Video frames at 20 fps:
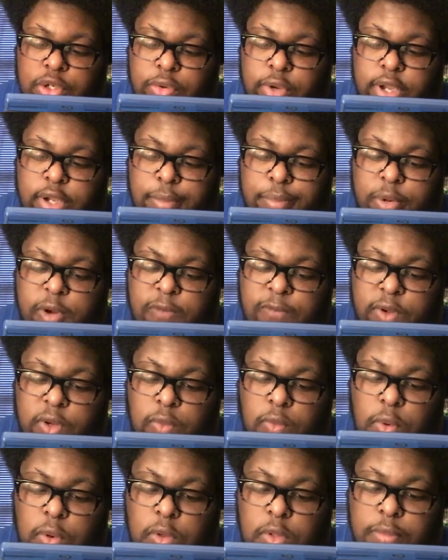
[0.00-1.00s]
create a
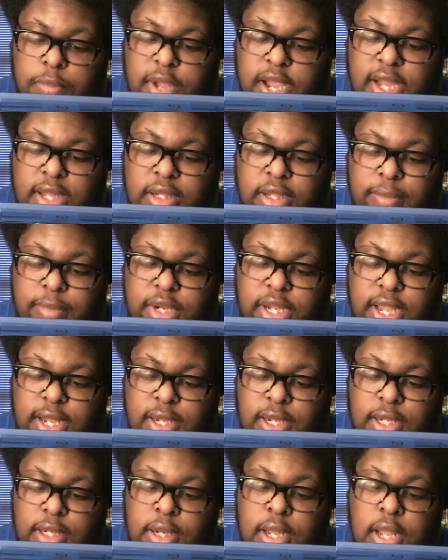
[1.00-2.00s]
perfect world by
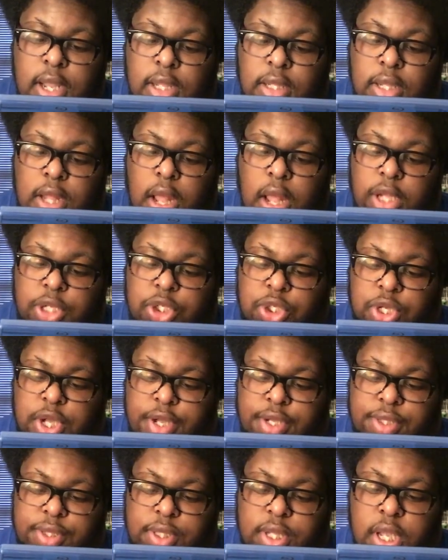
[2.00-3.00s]
eliminating the
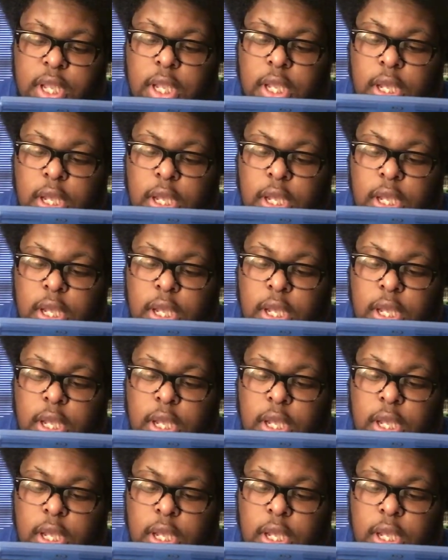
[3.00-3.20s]
unjust.